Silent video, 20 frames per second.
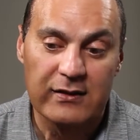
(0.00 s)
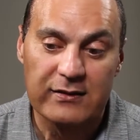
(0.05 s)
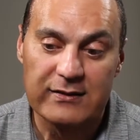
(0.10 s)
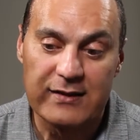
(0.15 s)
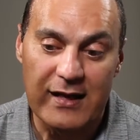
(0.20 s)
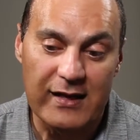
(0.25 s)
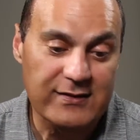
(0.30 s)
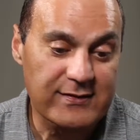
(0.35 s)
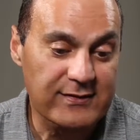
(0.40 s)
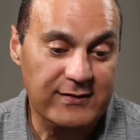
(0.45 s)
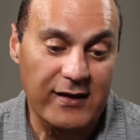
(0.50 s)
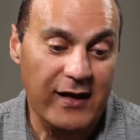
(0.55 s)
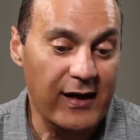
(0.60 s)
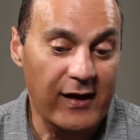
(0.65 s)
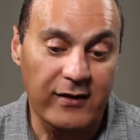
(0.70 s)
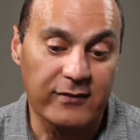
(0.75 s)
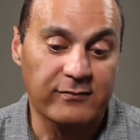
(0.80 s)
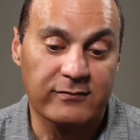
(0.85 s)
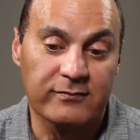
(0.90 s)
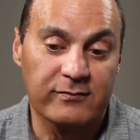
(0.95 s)
that's
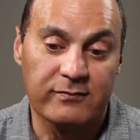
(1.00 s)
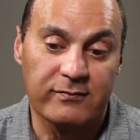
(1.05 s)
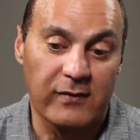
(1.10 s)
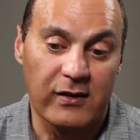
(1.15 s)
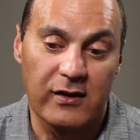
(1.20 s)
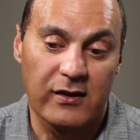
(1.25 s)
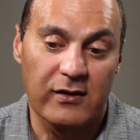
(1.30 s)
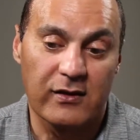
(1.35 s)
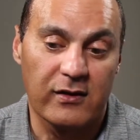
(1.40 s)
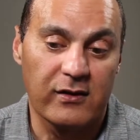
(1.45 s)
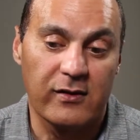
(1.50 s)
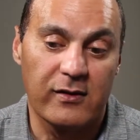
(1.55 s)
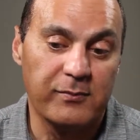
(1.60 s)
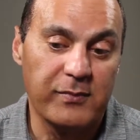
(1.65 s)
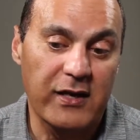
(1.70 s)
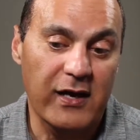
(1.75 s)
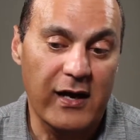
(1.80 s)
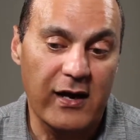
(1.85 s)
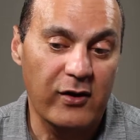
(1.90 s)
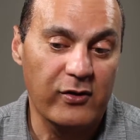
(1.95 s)
not going to
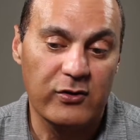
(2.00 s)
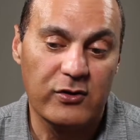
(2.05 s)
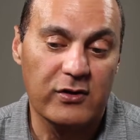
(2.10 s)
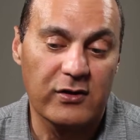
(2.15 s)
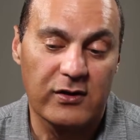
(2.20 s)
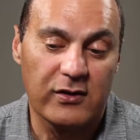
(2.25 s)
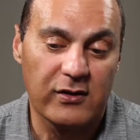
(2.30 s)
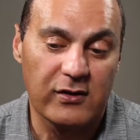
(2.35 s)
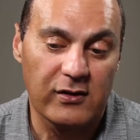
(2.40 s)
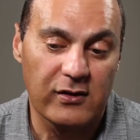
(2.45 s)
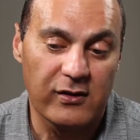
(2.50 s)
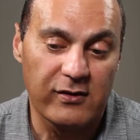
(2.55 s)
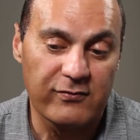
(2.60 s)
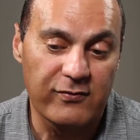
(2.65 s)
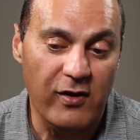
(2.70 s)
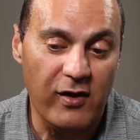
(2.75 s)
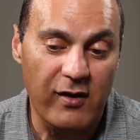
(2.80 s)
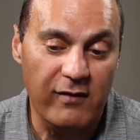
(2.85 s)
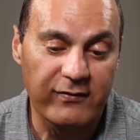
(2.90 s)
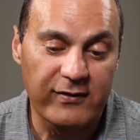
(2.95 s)
be how you're going to
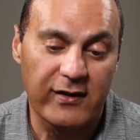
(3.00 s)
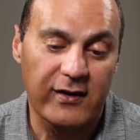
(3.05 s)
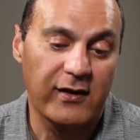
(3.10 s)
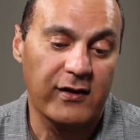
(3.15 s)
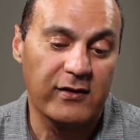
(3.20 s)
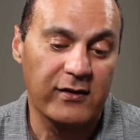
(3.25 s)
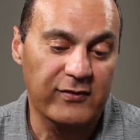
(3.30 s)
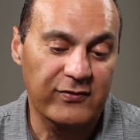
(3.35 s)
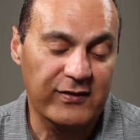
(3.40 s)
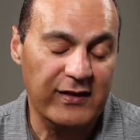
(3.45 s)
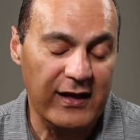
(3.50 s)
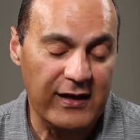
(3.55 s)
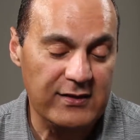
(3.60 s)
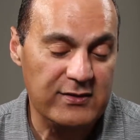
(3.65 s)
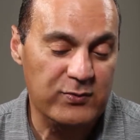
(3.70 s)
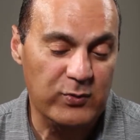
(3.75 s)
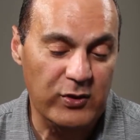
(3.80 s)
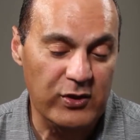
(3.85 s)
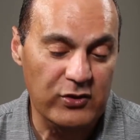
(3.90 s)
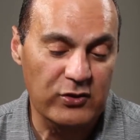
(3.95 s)
evolve. Then if
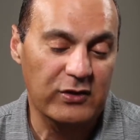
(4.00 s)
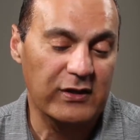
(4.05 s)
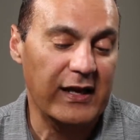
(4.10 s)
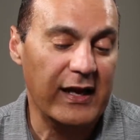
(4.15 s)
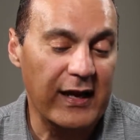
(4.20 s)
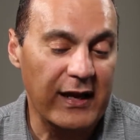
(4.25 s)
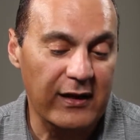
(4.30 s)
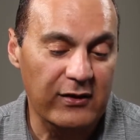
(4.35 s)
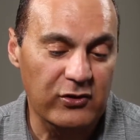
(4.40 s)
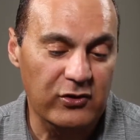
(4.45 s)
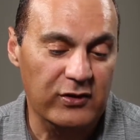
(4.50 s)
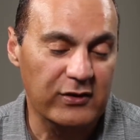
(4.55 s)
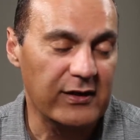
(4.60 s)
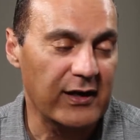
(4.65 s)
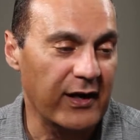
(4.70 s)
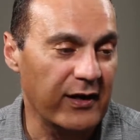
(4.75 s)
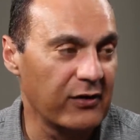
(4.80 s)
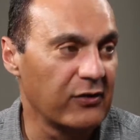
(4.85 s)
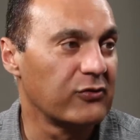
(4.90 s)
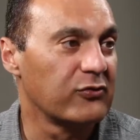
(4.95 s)
that's where you land, you're a
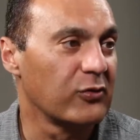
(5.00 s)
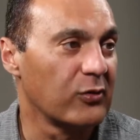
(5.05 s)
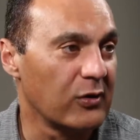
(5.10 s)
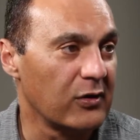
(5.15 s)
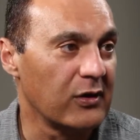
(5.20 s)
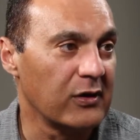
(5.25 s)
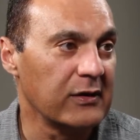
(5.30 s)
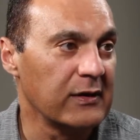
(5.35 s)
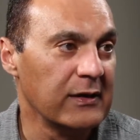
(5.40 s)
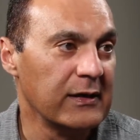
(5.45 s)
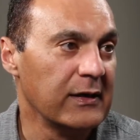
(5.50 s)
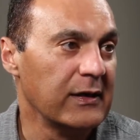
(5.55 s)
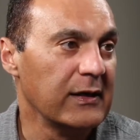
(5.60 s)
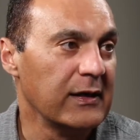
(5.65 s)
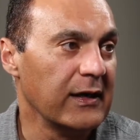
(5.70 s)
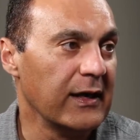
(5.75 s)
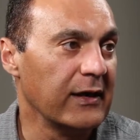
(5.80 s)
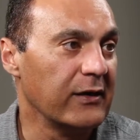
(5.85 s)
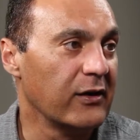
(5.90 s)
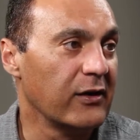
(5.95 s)
dinosaur,
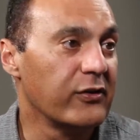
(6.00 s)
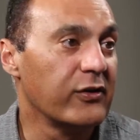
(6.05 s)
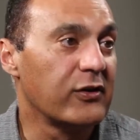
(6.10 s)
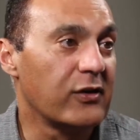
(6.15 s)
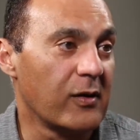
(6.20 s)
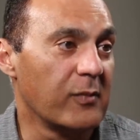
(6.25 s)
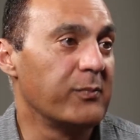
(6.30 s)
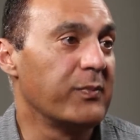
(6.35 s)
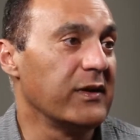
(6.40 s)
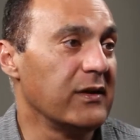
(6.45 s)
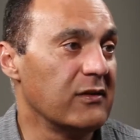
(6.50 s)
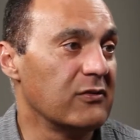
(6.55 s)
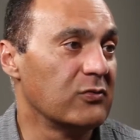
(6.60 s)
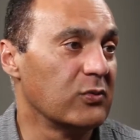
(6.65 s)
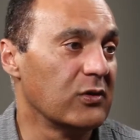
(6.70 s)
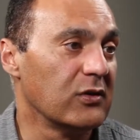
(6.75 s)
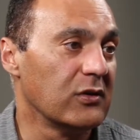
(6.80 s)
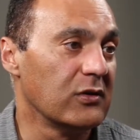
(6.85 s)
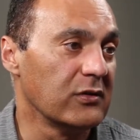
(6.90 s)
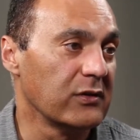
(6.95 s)
and other companies
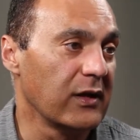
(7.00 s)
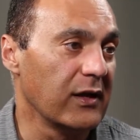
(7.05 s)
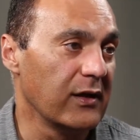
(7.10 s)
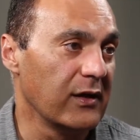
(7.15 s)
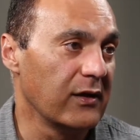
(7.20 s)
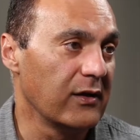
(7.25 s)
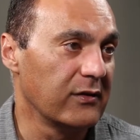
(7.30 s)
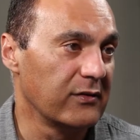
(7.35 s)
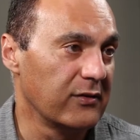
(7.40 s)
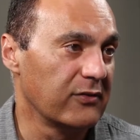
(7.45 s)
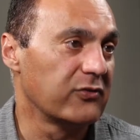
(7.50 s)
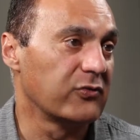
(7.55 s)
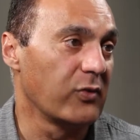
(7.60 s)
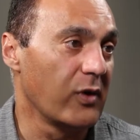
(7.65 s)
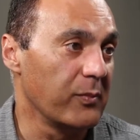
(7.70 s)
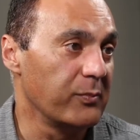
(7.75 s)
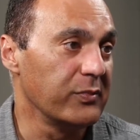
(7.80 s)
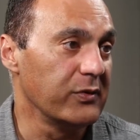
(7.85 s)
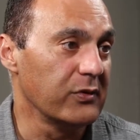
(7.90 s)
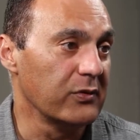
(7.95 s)
will disrupt